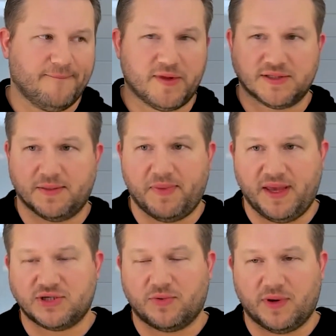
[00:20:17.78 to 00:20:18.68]
There's the
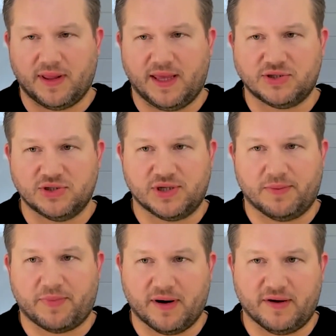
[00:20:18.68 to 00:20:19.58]
patient
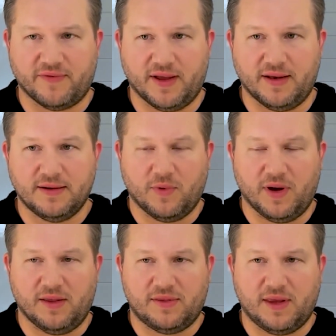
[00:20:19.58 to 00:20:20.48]
relationship part of it
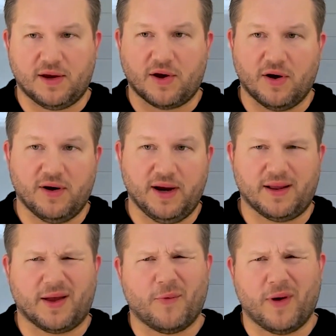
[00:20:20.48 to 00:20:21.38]
with incurring,
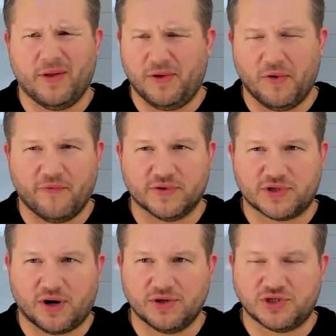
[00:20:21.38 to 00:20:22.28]
like, well, you
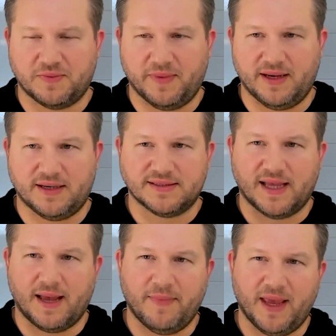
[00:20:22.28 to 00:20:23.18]
overcharged me. Does
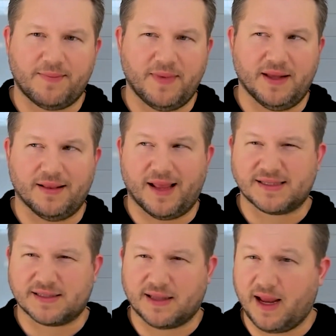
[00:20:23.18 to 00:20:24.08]
that make me
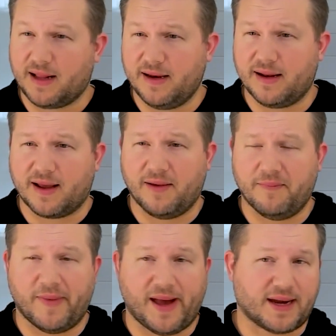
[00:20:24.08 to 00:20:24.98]
less likely to
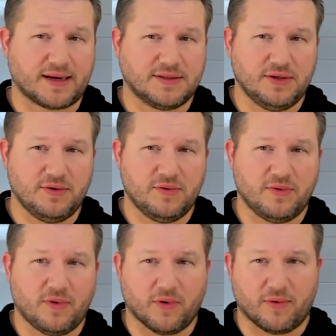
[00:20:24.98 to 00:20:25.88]
come back to
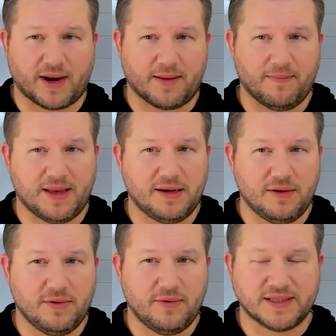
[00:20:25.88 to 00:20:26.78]
you or recommend
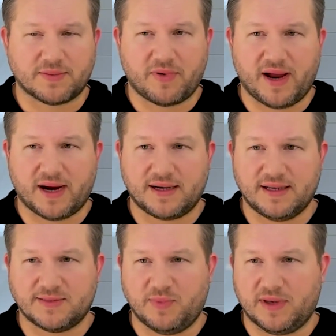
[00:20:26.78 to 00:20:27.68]
you as a
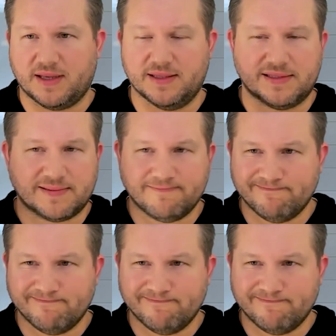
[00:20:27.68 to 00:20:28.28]
practice because